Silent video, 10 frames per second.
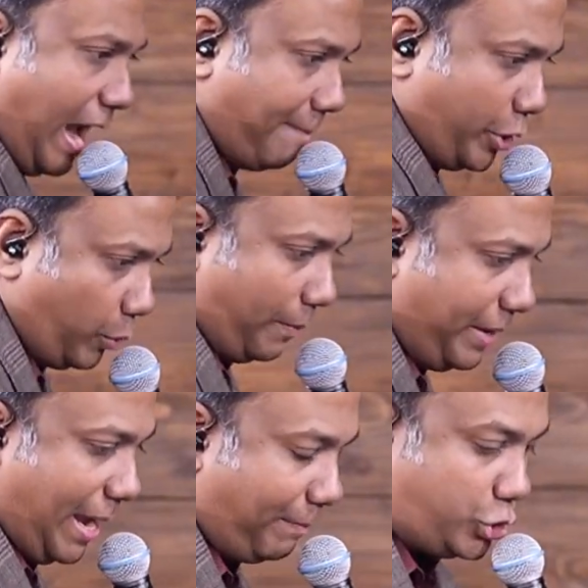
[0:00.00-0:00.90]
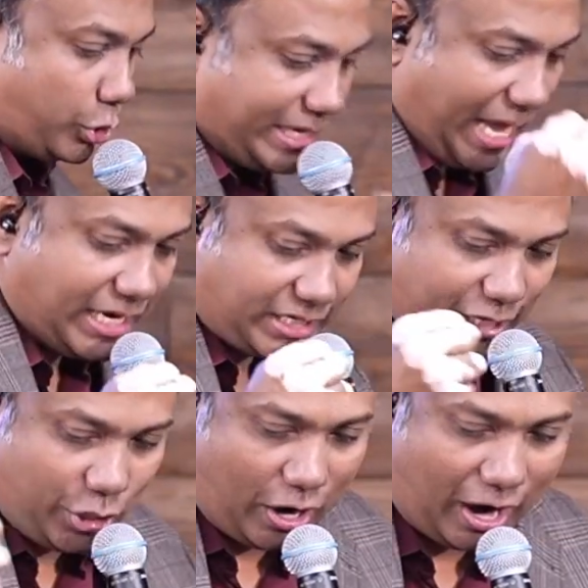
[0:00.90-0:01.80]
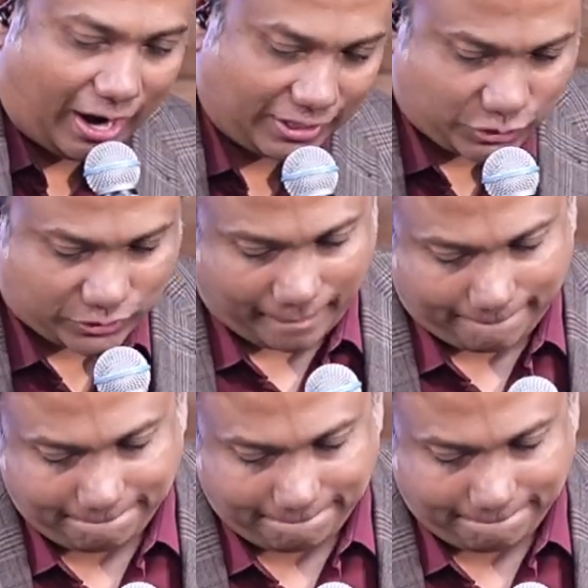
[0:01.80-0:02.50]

and you will be able to get it in your hearts.